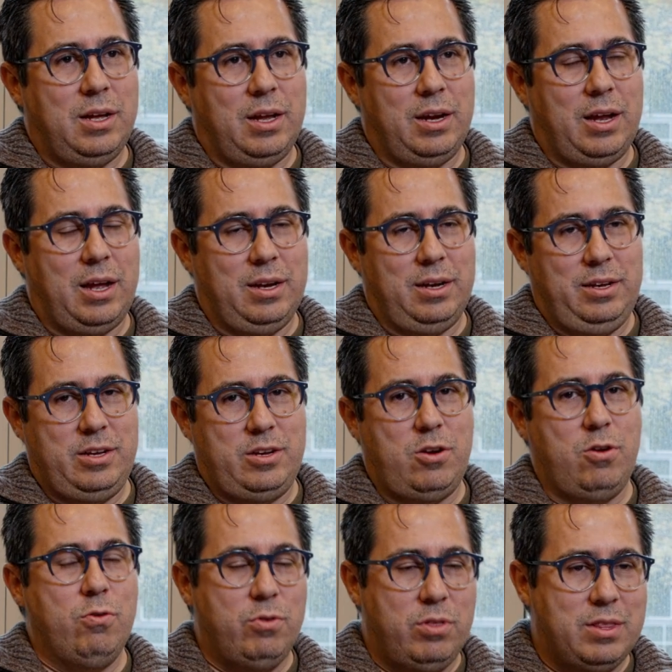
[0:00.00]
and and
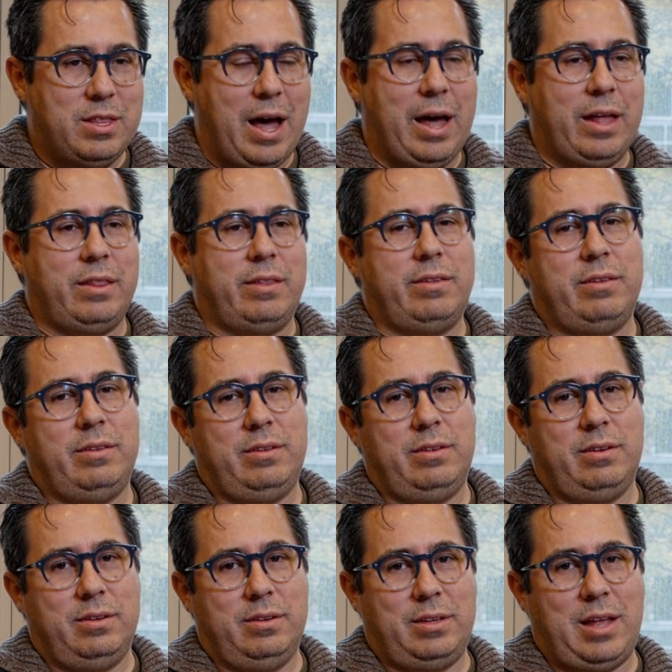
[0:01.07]
include that
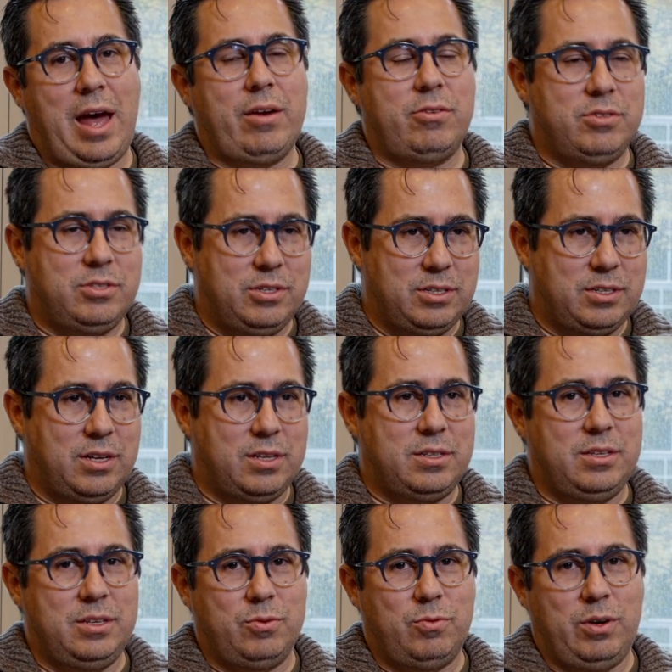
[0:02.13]
that
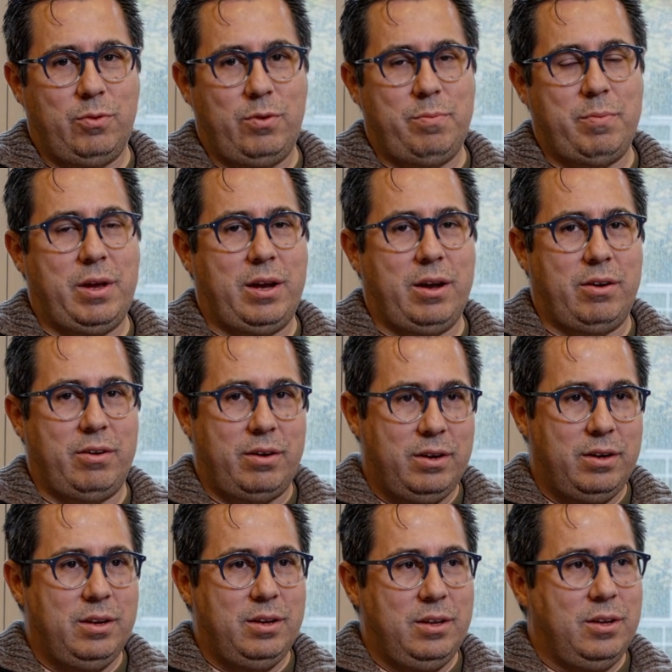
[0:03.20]
uncertainty when we make our
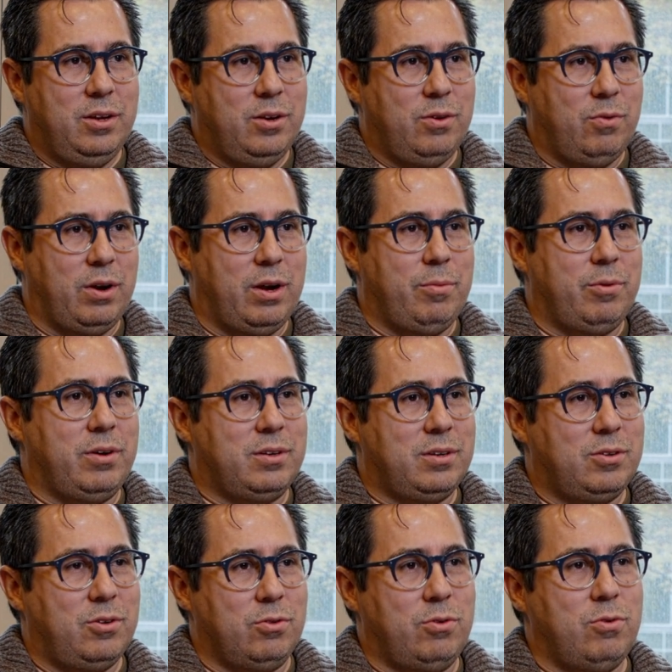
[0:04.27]
whatever
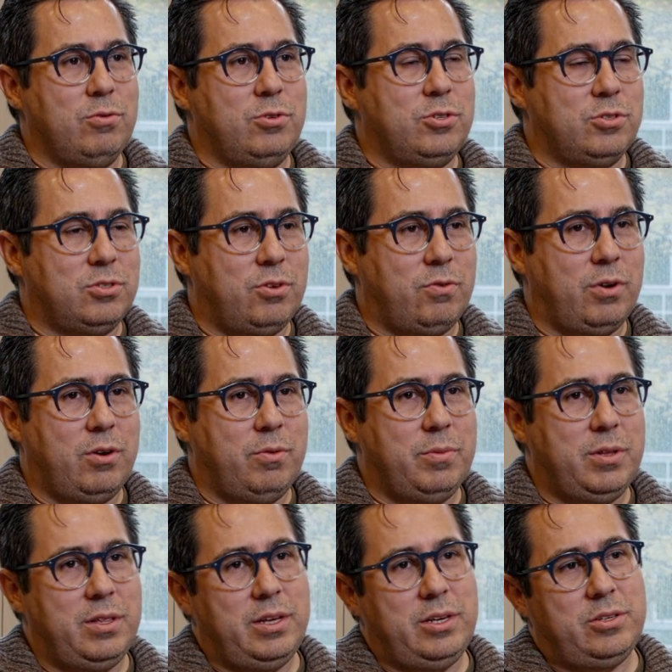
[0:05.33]
conclusions or
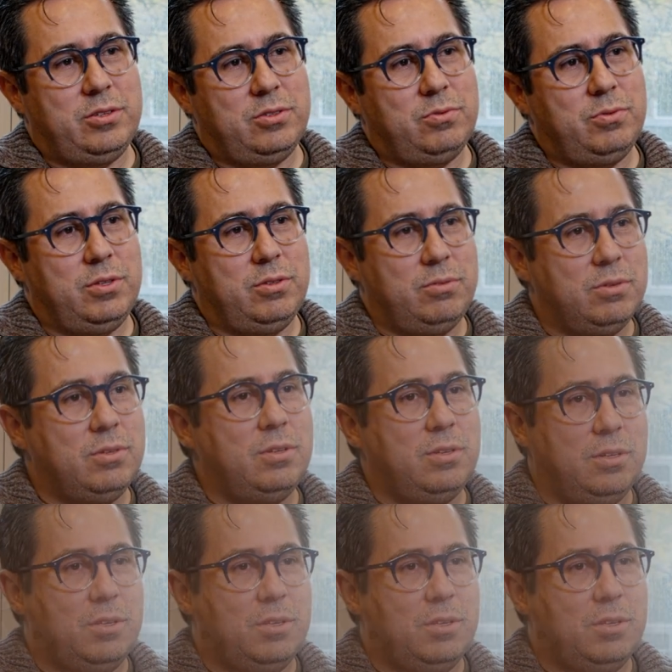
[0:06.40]
recommendations we do.